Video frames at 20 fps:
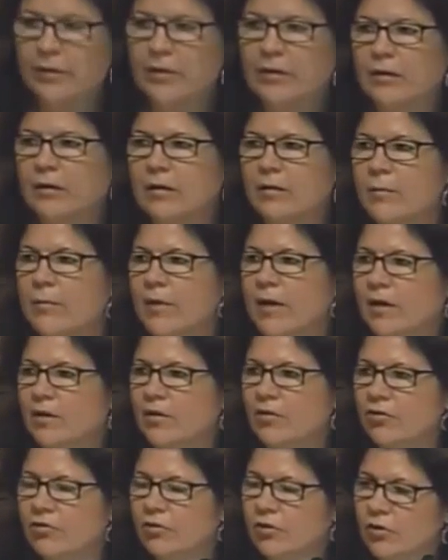It
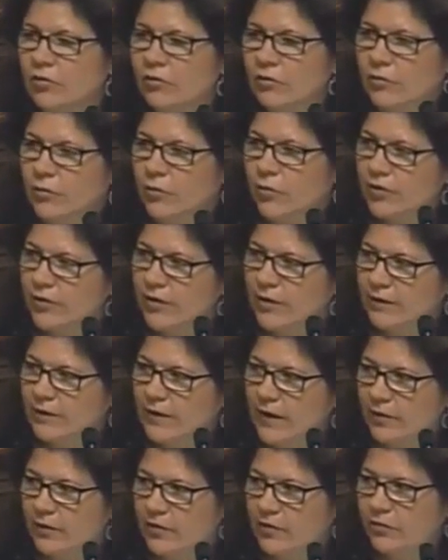managed over
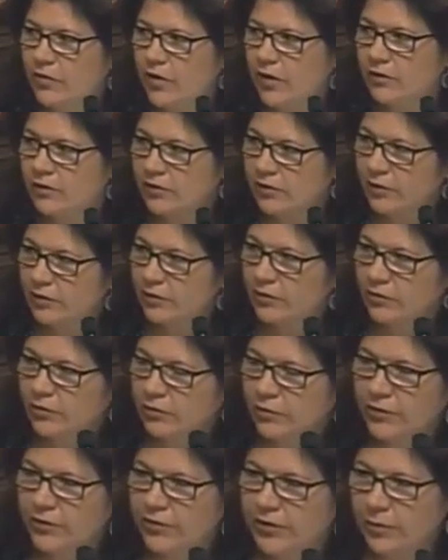14,000 volunteers
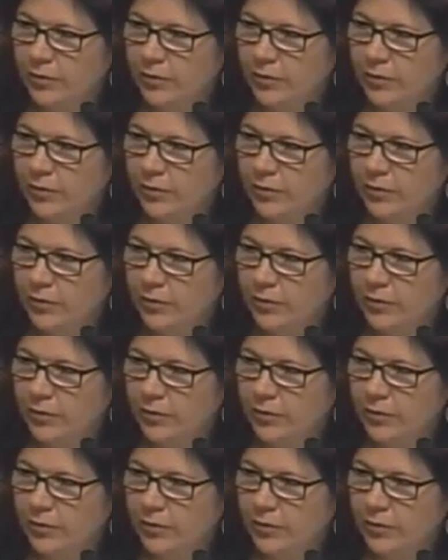during